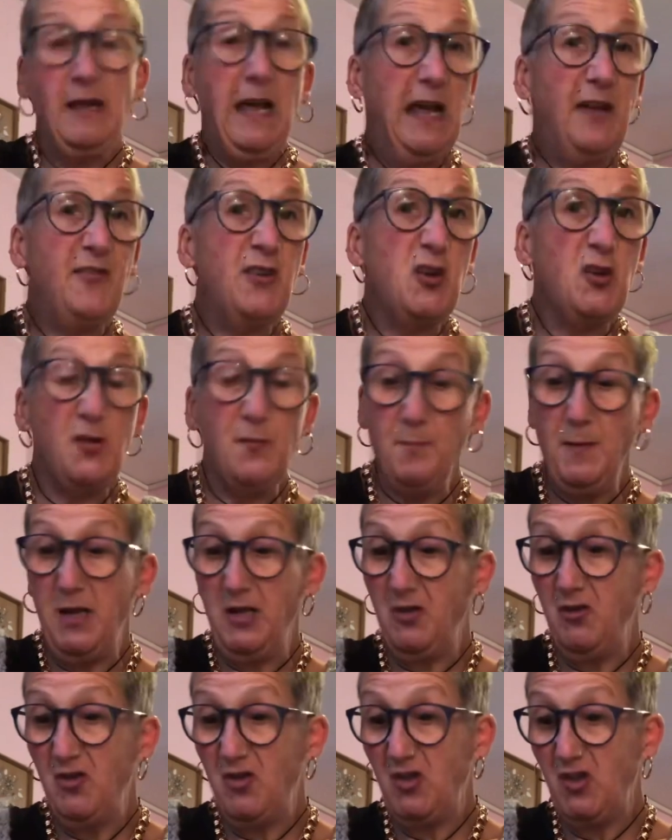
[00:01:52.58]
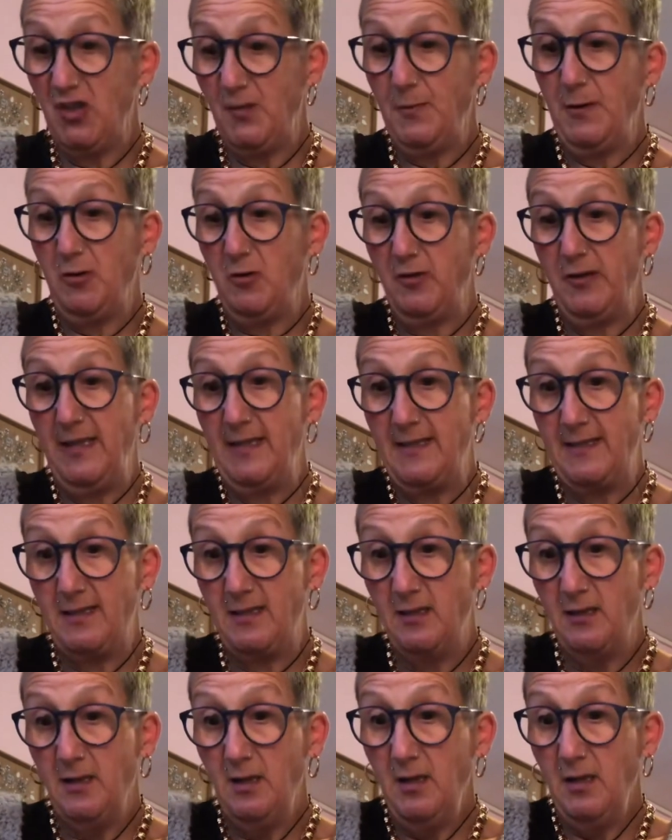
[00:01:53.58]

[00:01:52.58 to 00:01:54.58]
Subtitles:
have a good munch, to be honest.